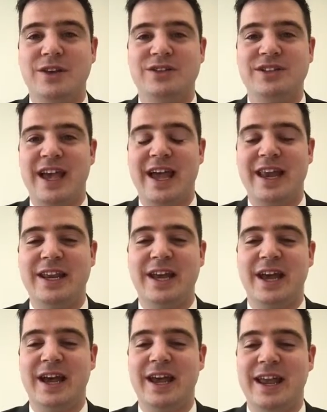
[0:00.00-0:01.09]
said
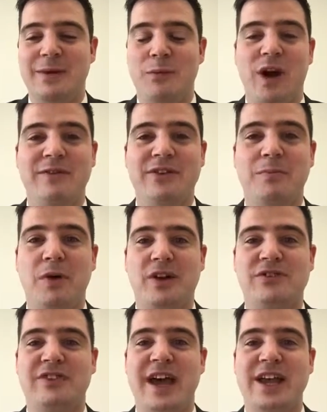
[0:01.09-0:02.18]
uh, in one of his
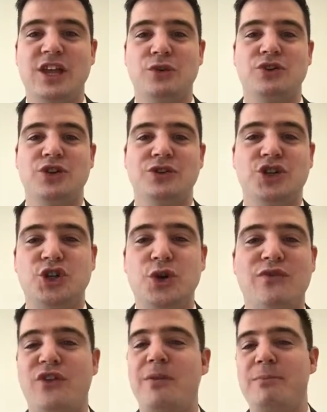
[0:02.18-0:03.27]
books that you should
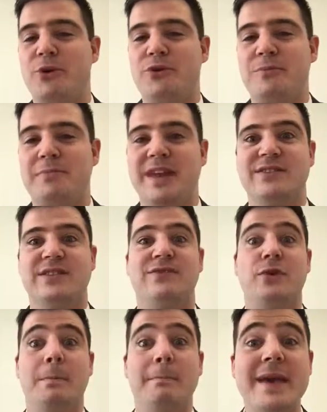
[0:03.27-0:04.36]
shoot for the moon because
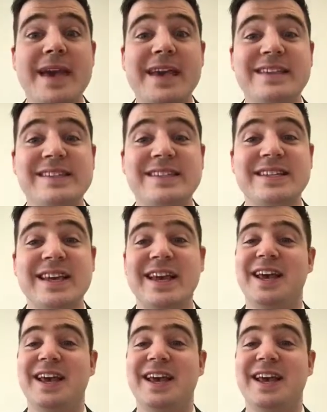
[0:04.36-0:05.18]
if you miss,